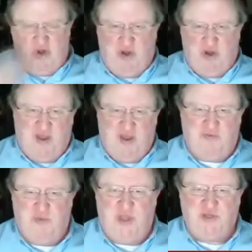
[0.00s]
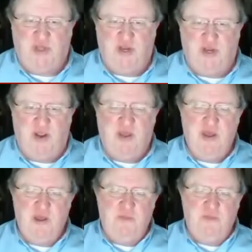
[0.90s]
ever heard in a confirmation hearing.
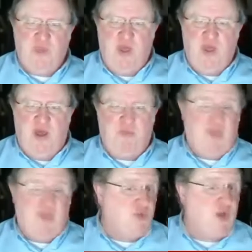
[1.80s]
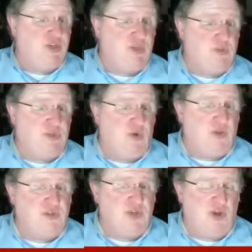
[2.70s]
But that's why she was so
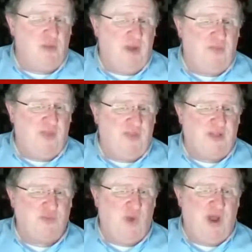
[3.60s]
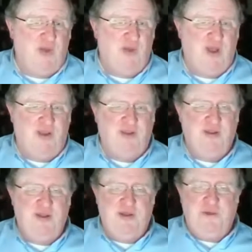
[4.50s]
concerned about that. That's why when
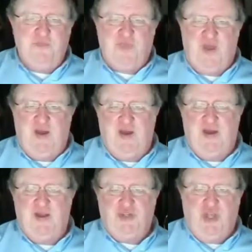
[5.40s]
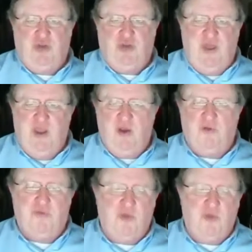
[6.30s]
she could
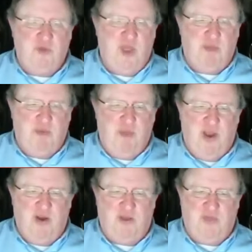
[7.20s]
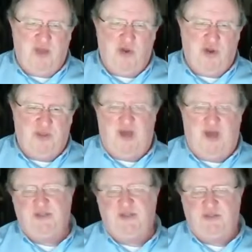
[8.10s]
hear from Amy Barrett that her
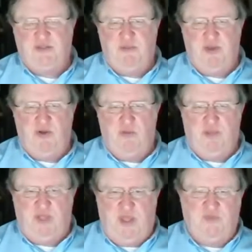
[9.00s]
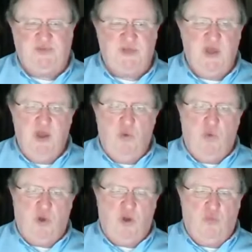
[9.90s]
Catholicism and her beliefs
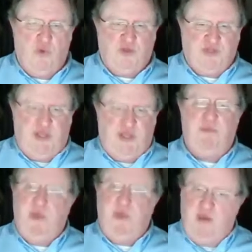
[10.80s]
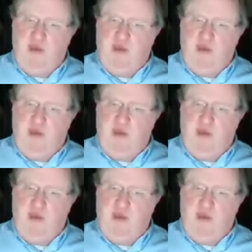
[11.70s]
were deep